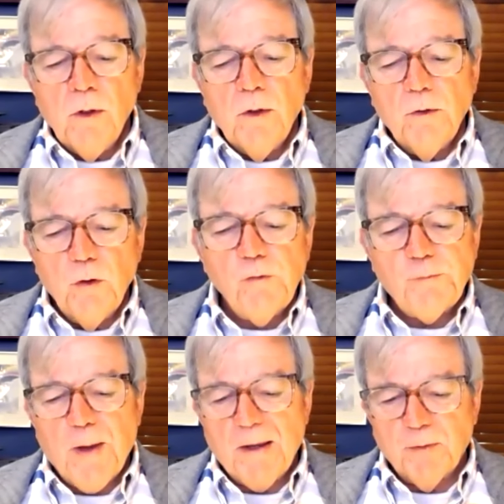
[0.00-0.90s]

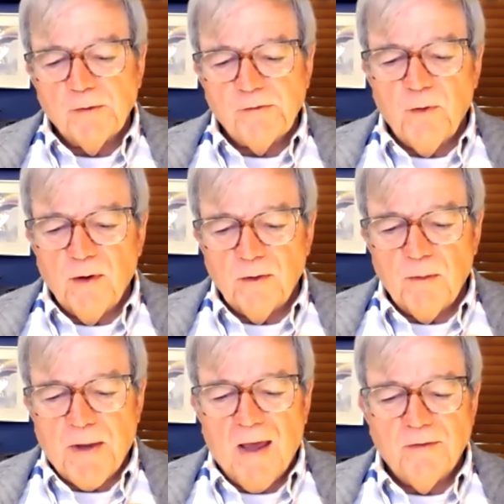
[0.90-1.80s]
Newspapers during the
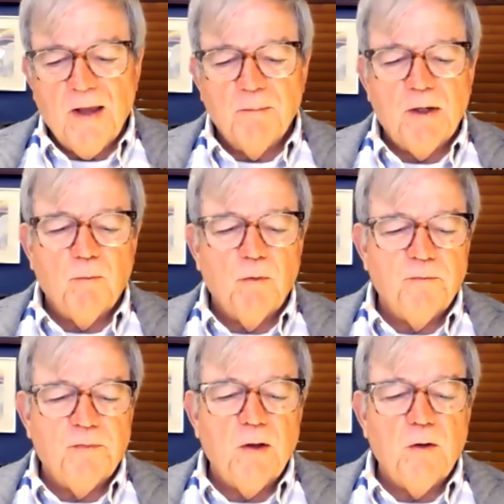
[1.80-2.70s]
pandemic were
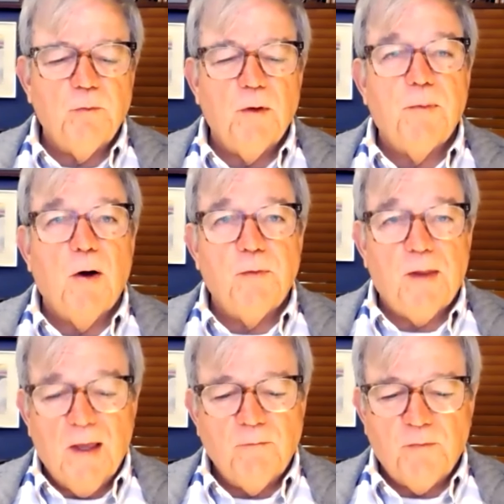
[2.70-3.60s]
filled with both
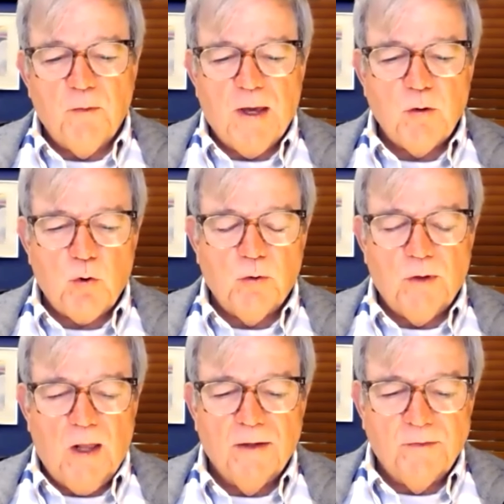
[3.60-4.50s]
information
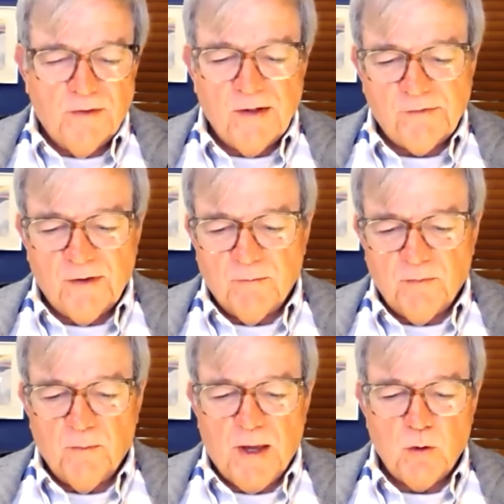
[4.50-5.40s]
and
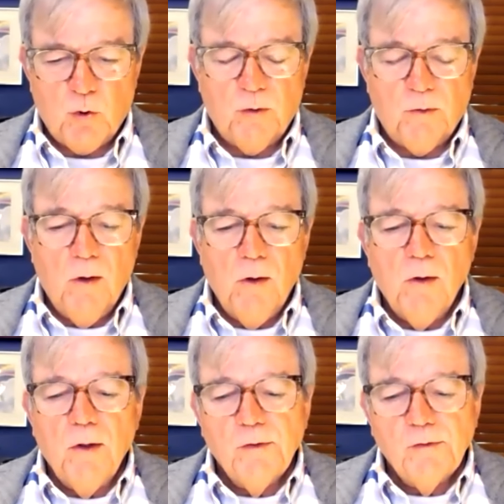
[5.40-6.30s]
disinformation.
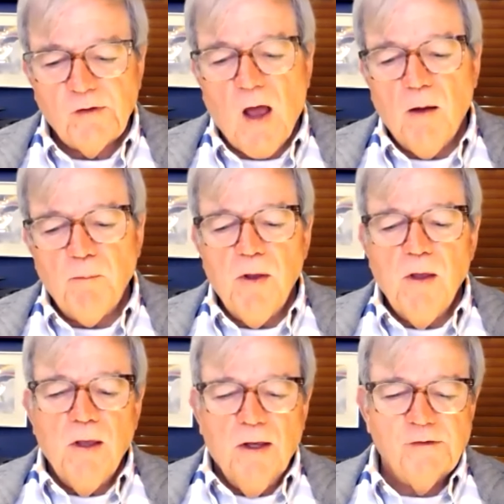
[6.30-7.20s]
Some,
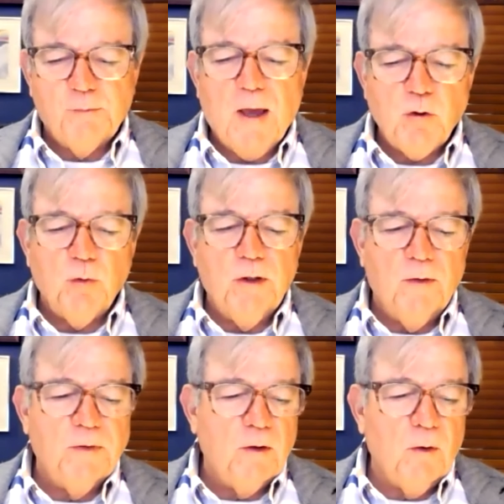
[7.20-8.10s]
especially
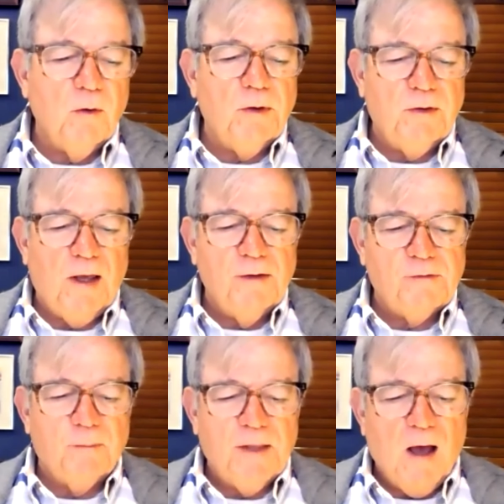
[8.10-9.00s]
in the early days
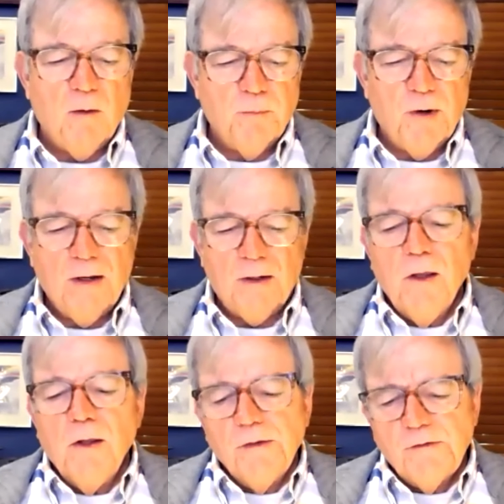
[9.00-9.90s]
of the outbreak,
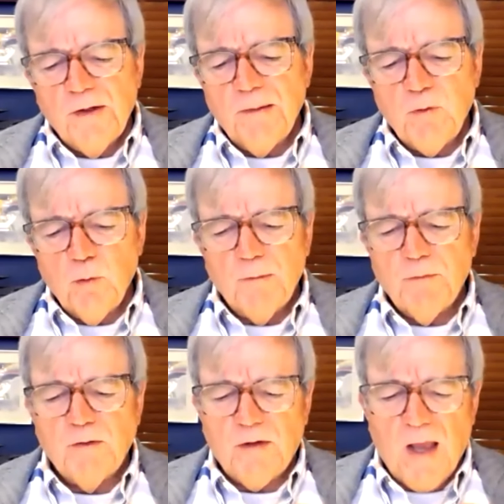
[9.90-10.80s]
seemed to have
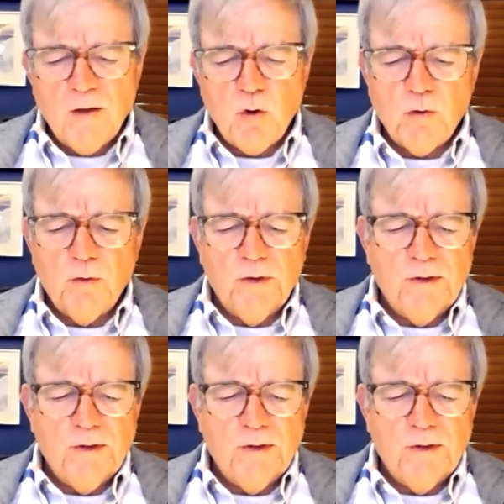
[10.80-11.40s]
intentionally